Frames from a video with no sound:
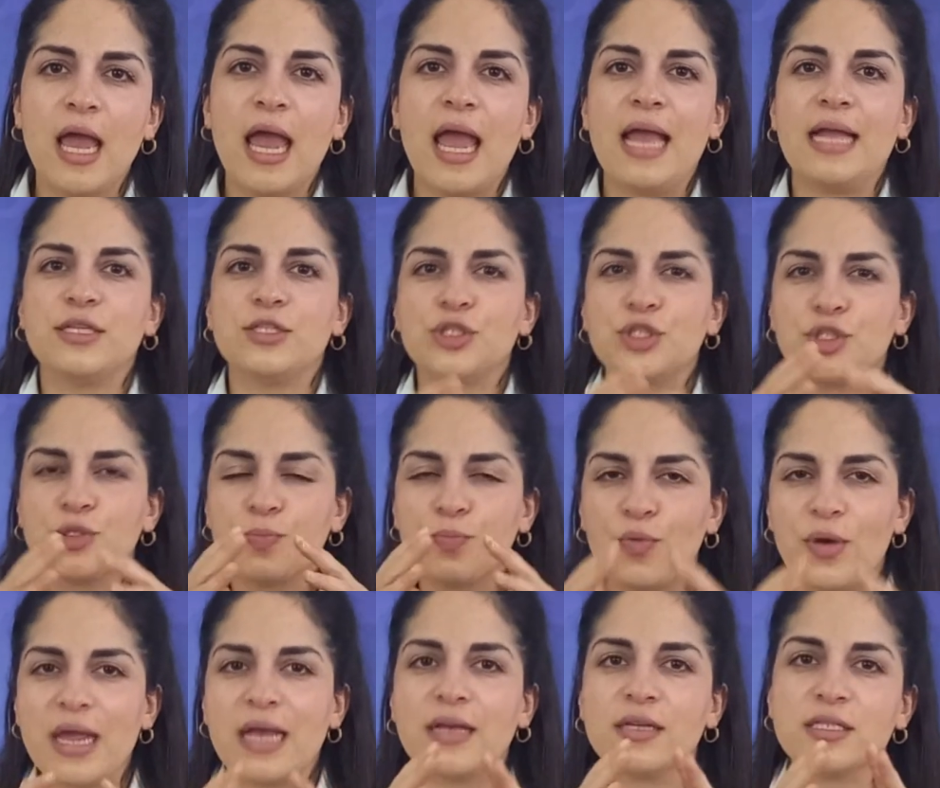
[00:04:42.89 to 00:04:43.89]
and
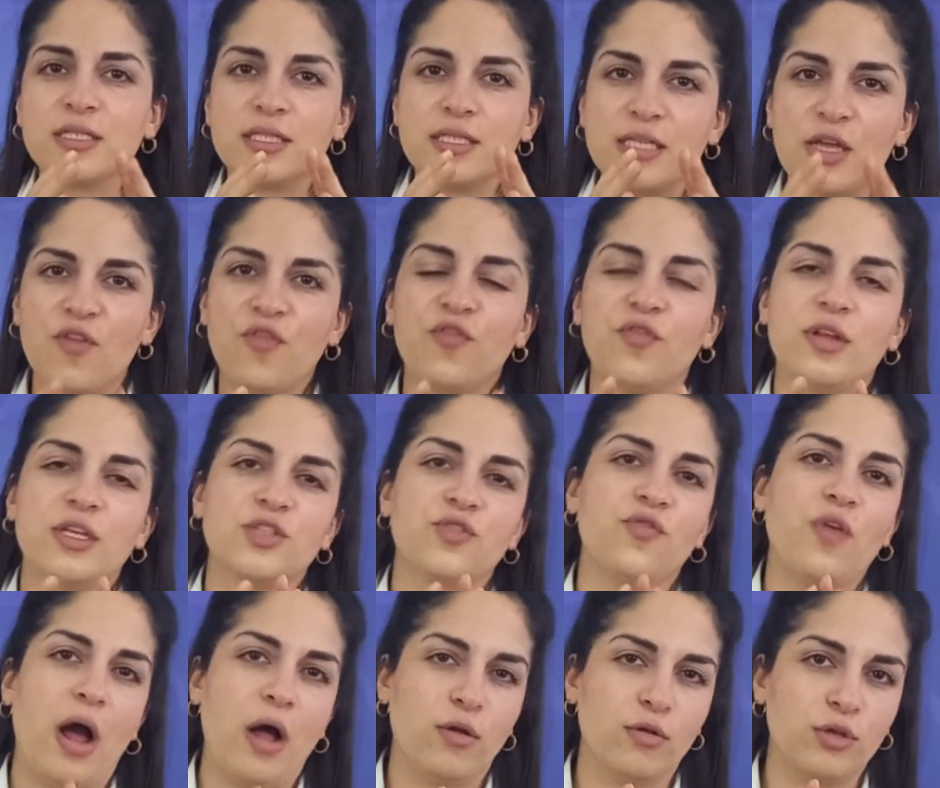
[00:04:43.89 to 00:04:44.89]
spring stiffness
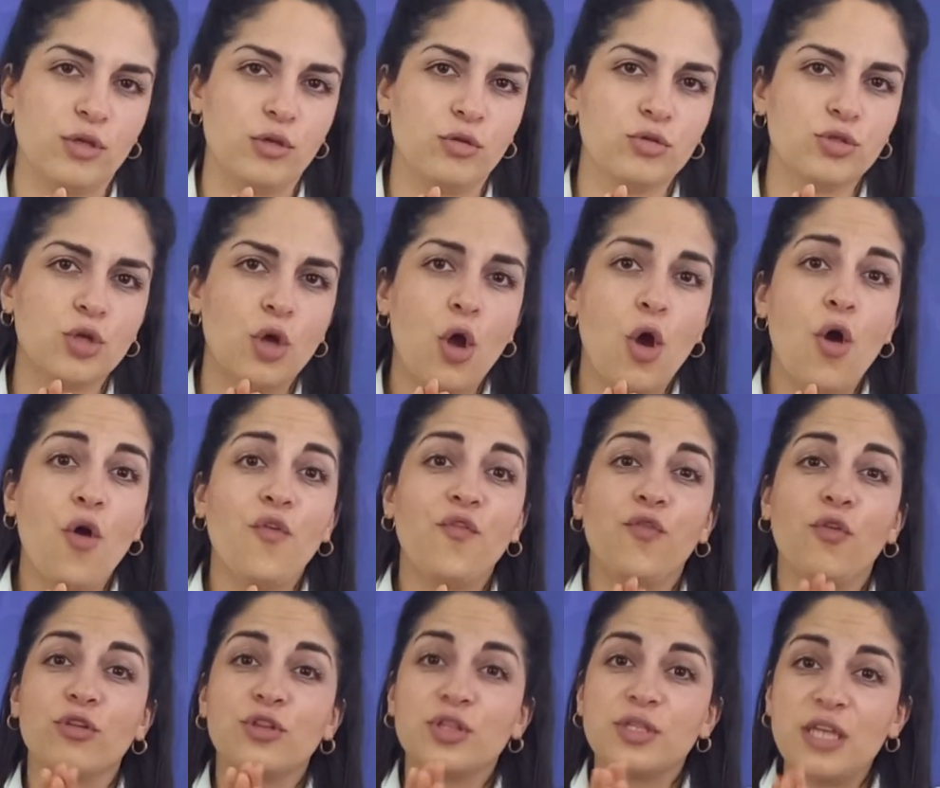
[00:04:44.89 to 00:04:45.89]
values
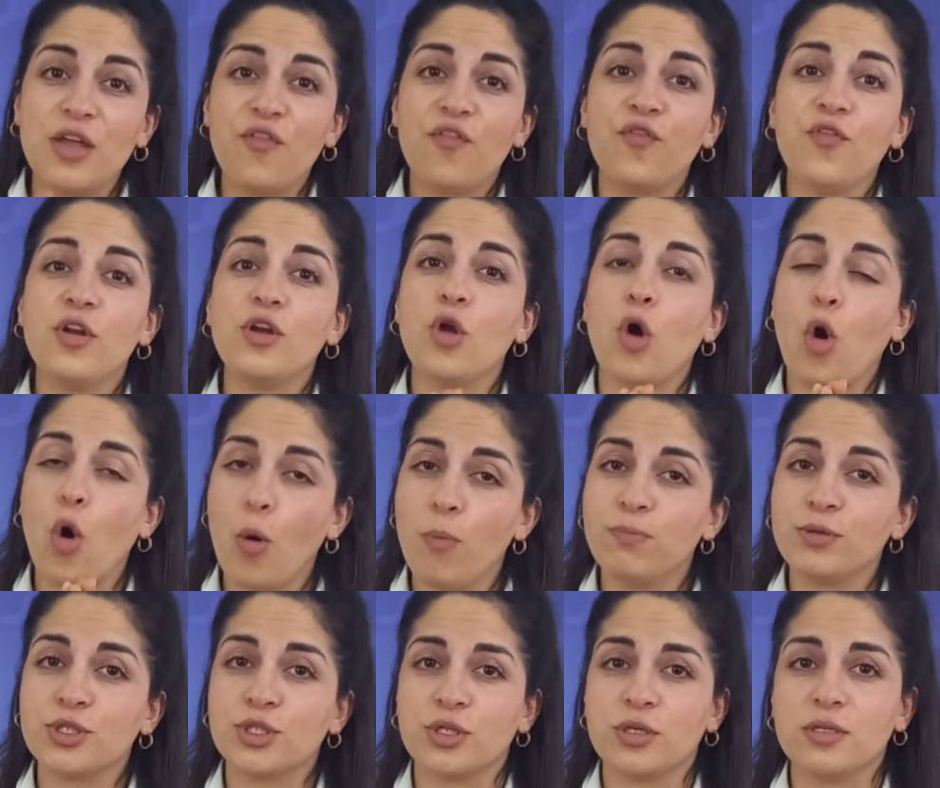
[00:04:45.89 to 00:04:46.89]
for different
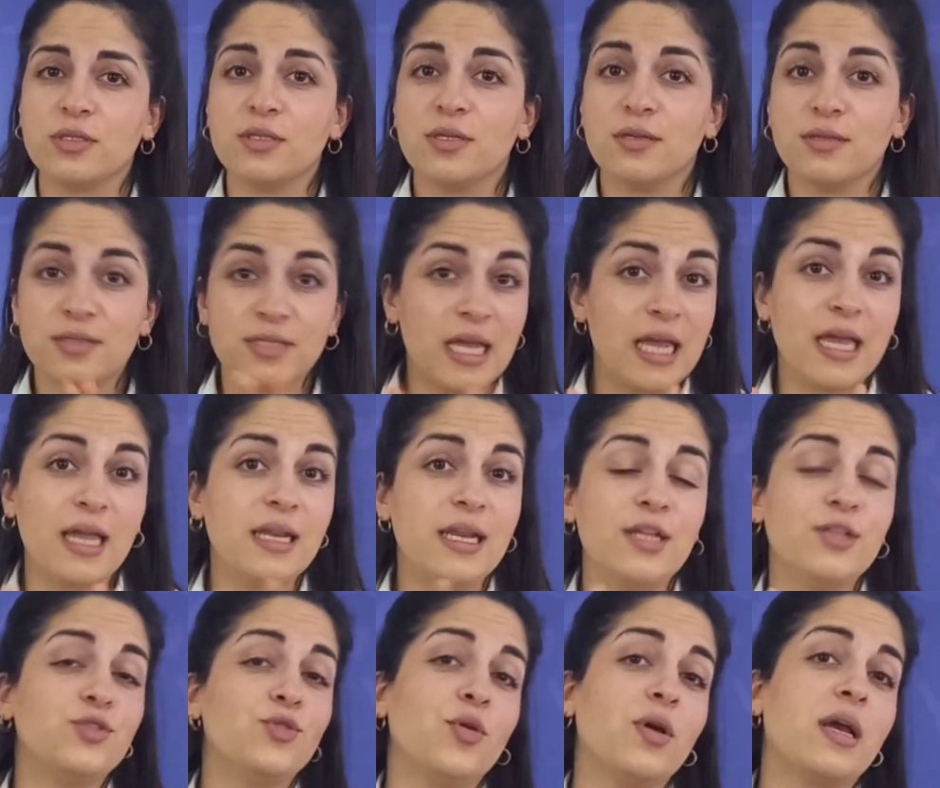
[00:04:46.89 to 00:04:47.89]
options taken
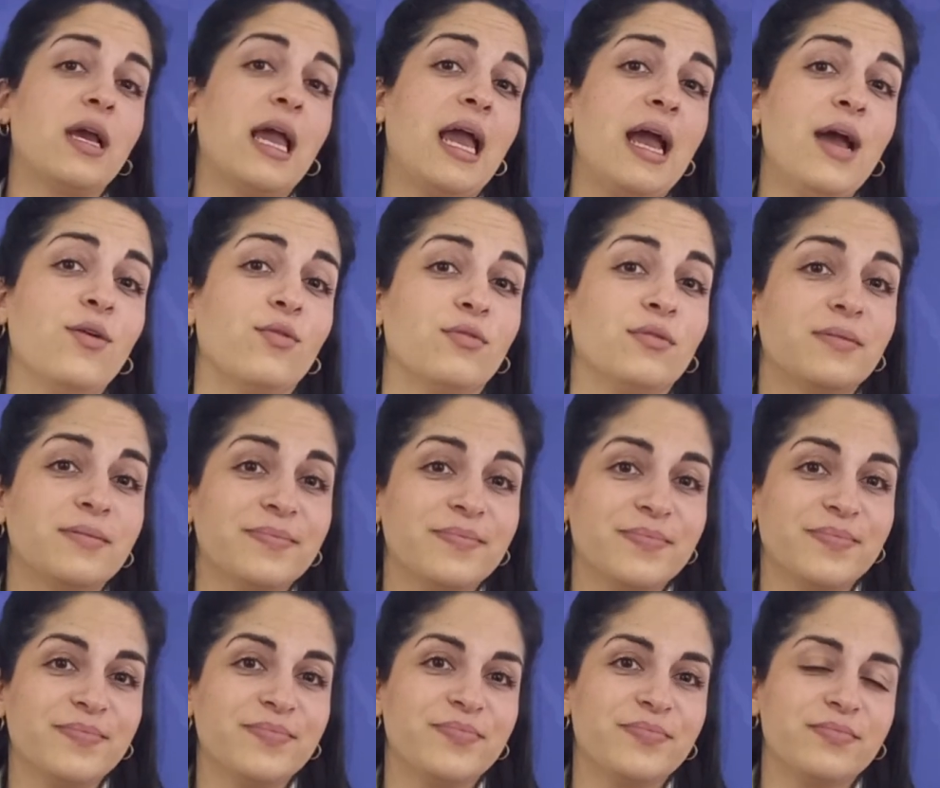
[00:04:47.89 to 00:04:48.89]
into account.
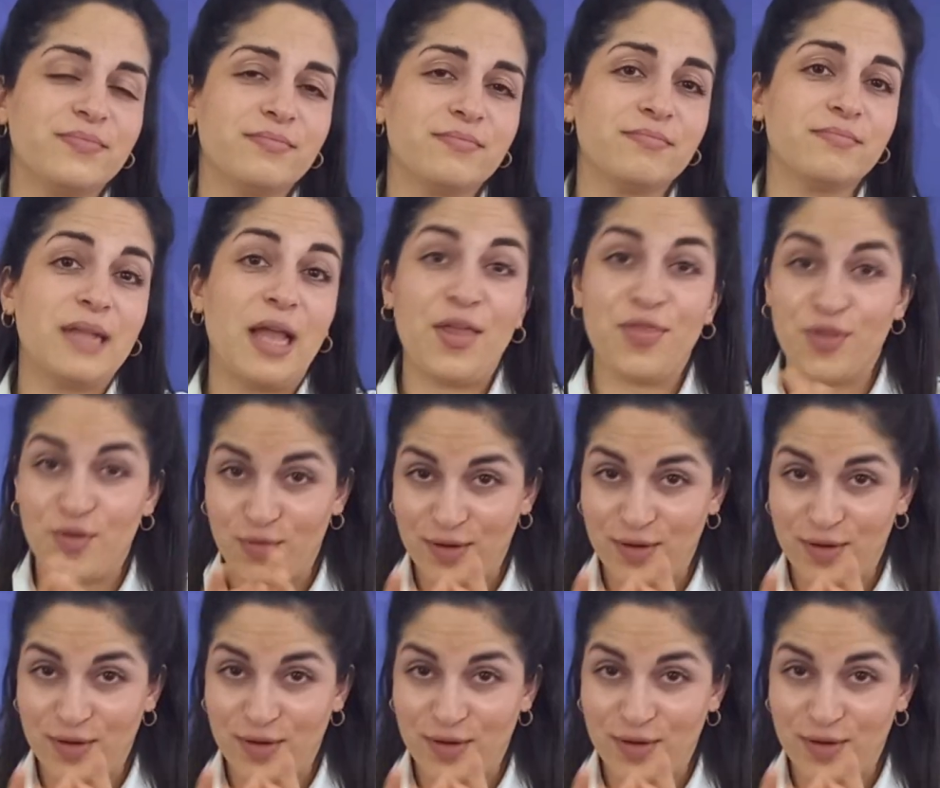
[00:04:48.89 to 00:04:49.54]
And the